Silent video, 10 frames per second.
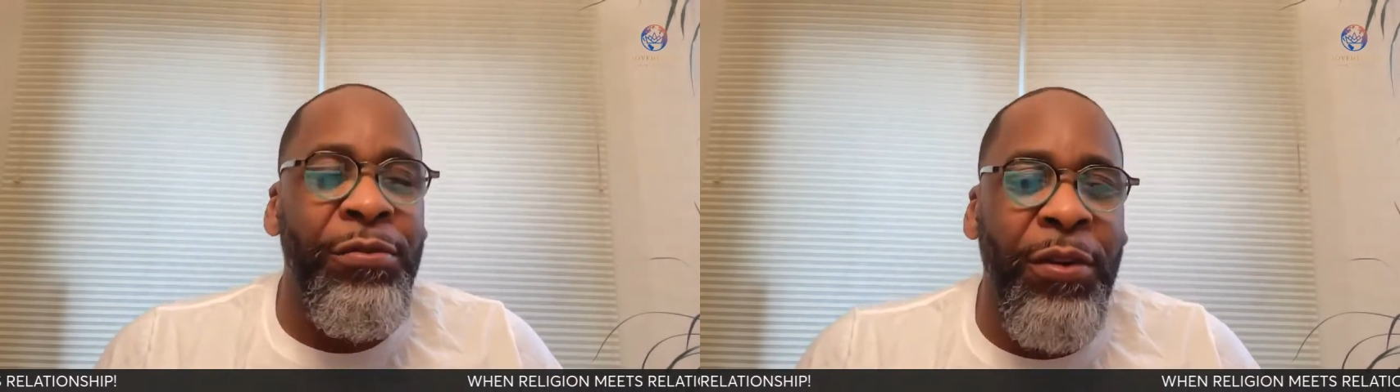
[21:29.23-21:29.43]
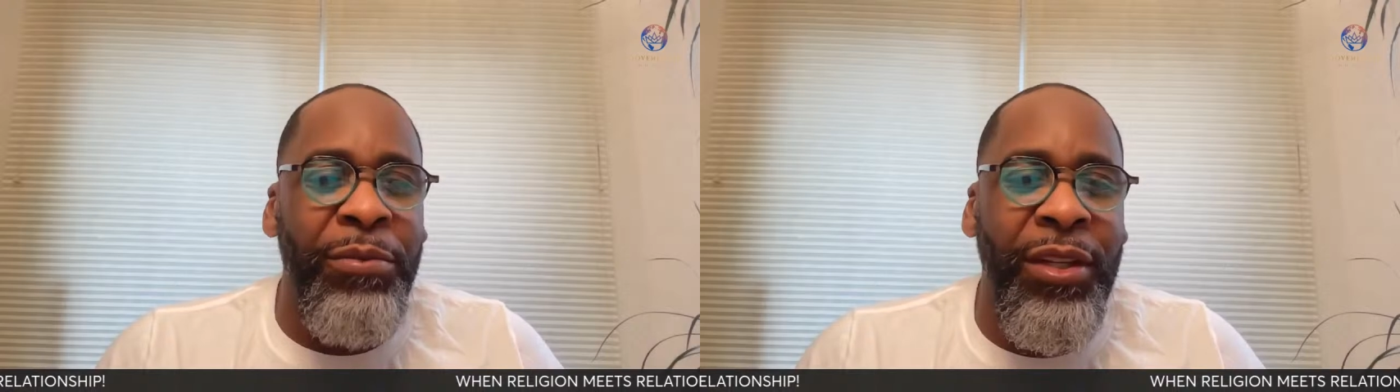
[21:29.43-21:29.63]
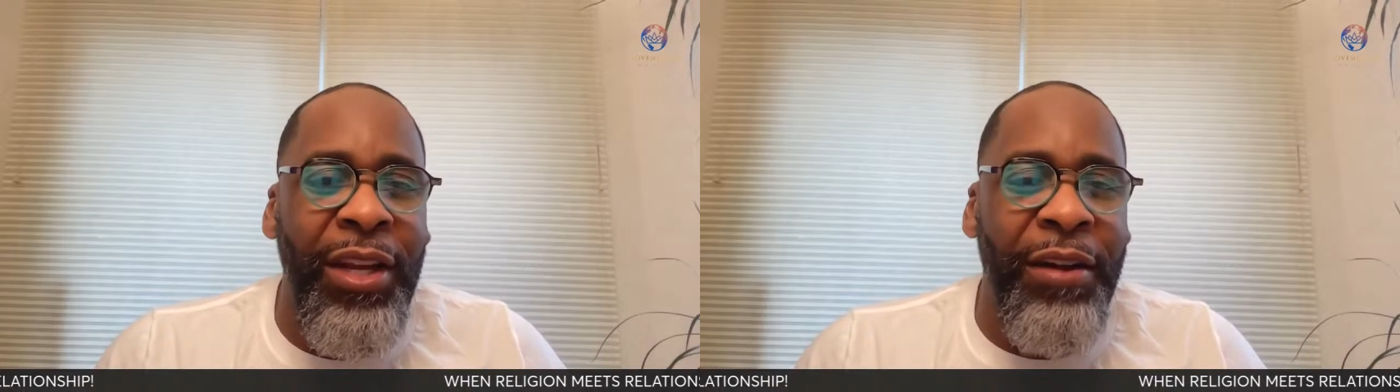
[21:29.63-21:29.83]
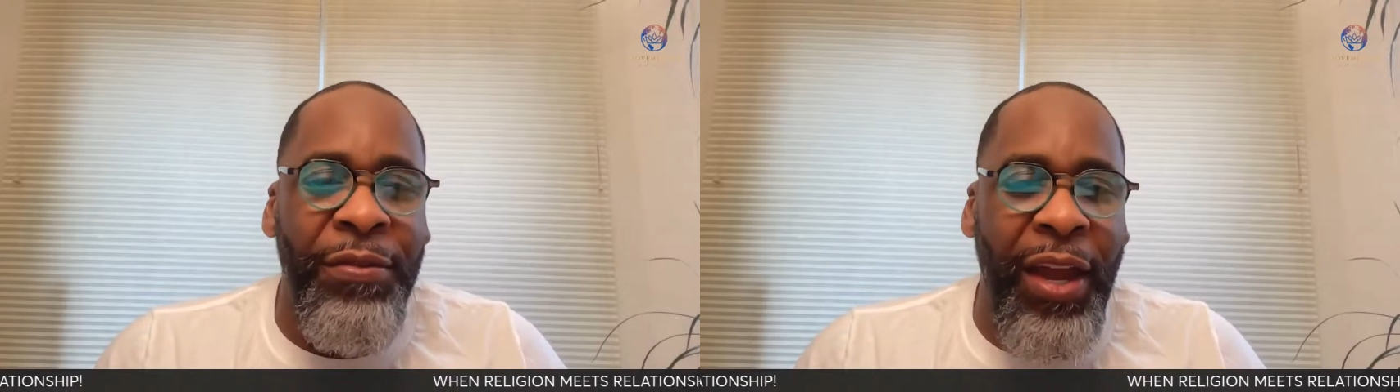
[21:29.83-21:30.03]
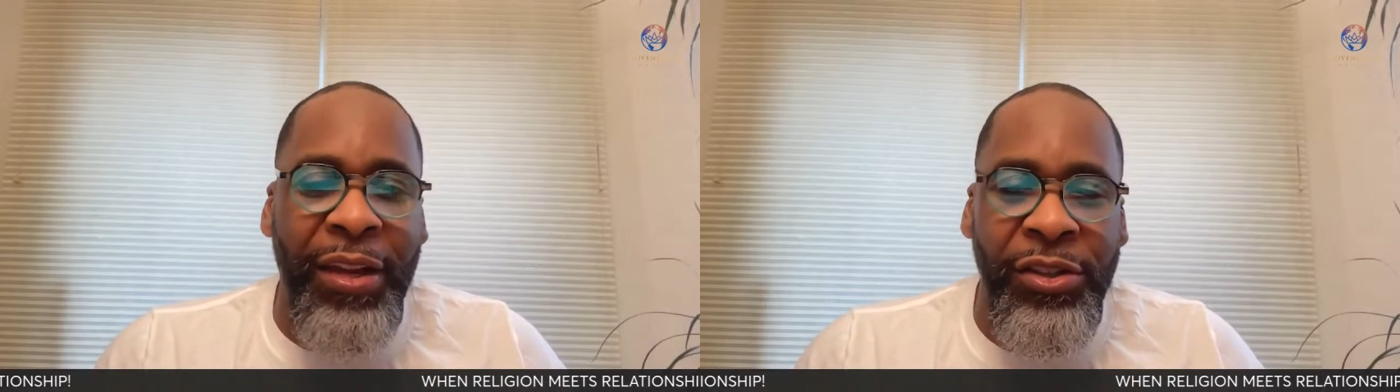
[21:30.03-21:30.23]
from the death
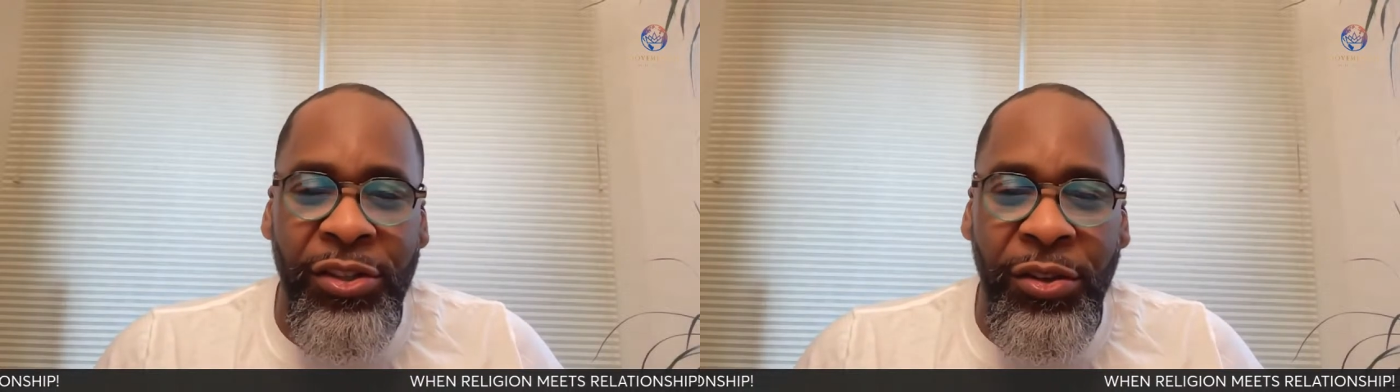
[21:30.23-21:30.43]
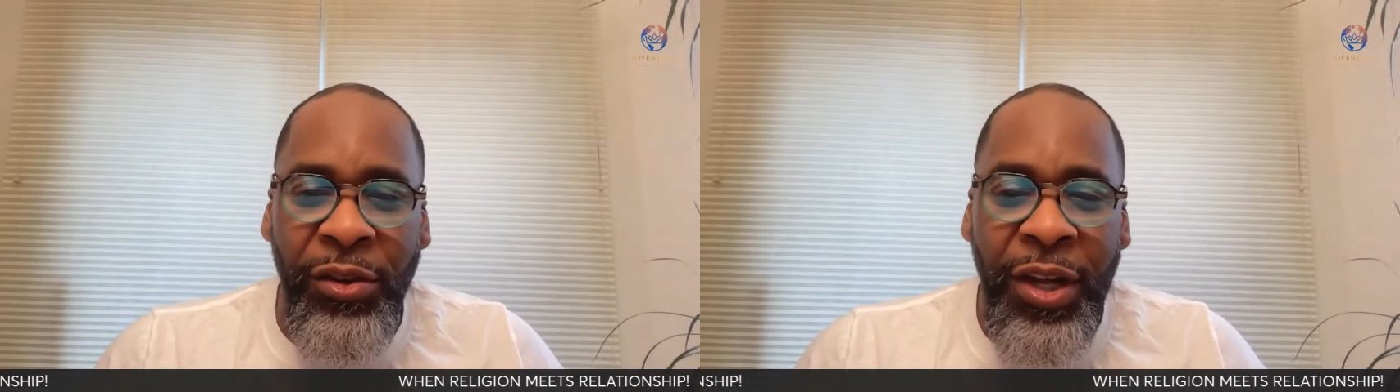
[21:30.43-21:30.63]
angel.